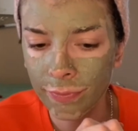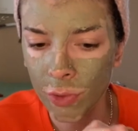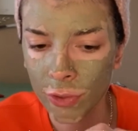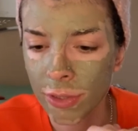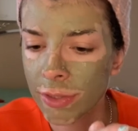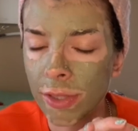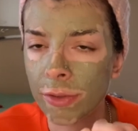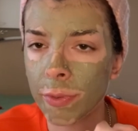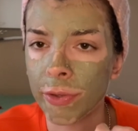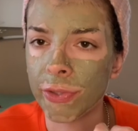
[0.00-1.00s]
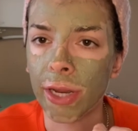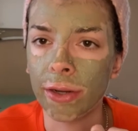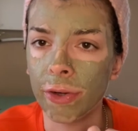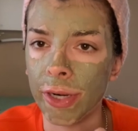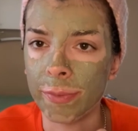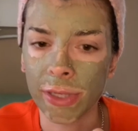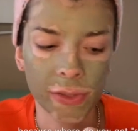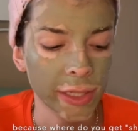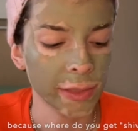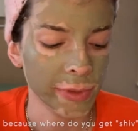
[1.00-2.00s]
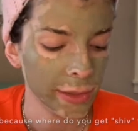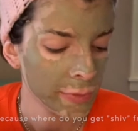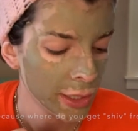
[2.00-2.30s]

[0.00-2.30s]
Just the sense, what her name sounds like to me.